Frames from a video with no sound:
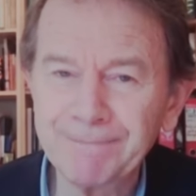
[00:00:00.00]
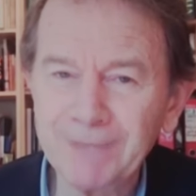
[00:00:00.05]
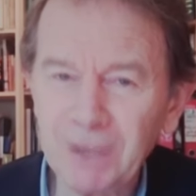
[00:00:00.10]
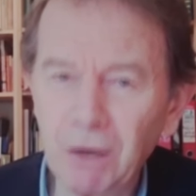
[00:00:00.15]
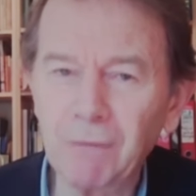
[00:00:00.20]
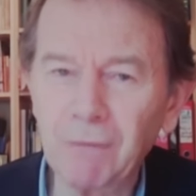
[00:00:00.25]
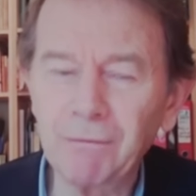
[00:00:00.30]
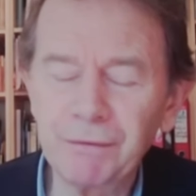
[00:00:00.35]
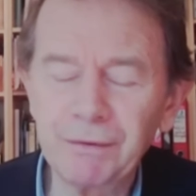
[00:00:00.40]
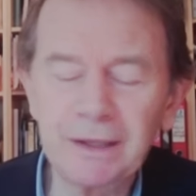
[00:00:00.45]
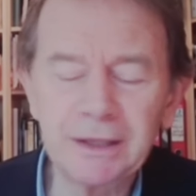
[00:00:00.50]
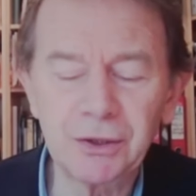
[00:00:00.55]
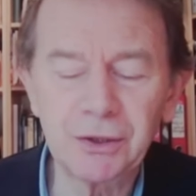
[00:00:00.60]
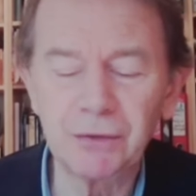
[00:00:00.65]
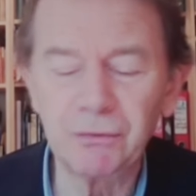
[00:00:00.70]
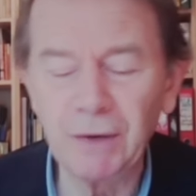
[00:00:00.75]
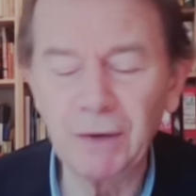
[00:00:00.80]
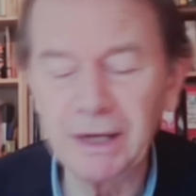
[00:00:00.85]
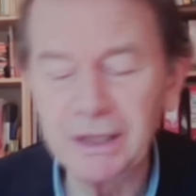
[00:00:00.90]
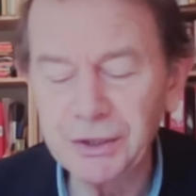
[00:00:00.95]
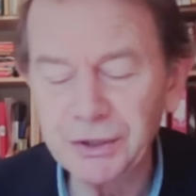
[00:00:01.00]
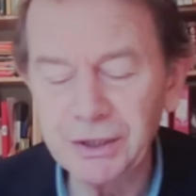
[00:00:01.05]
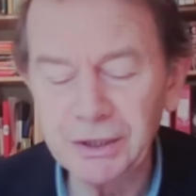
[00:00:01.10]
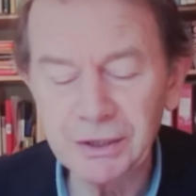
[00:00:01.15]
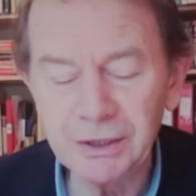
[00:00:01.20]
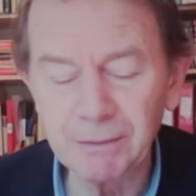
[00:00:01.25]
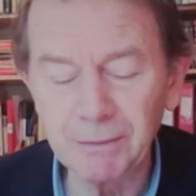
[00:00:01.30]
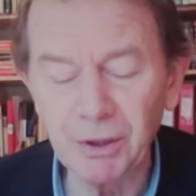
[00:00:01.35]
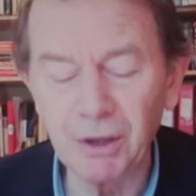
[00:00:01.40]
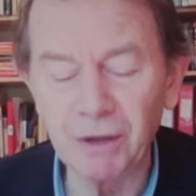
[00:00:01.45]
conflict and
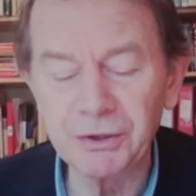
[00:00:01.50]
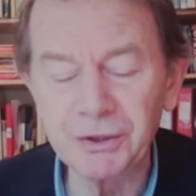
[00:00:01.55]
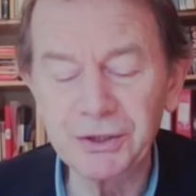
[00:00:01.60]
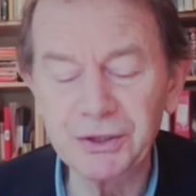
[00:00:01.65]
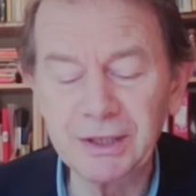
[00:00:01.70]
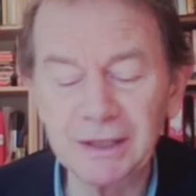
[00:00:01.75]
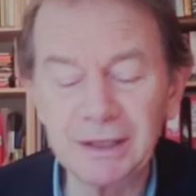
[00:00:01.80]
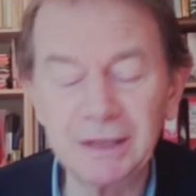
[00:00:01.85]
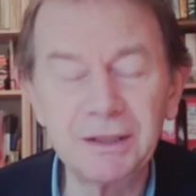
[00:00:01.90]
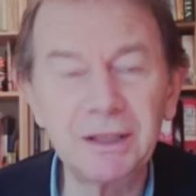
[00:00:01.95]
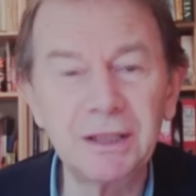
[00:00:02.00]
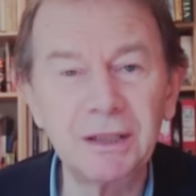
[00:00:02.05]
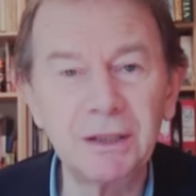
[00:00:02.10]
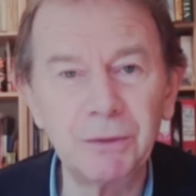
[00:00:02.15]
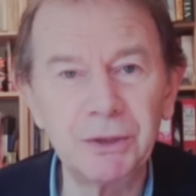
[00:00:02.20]
racism and hostility,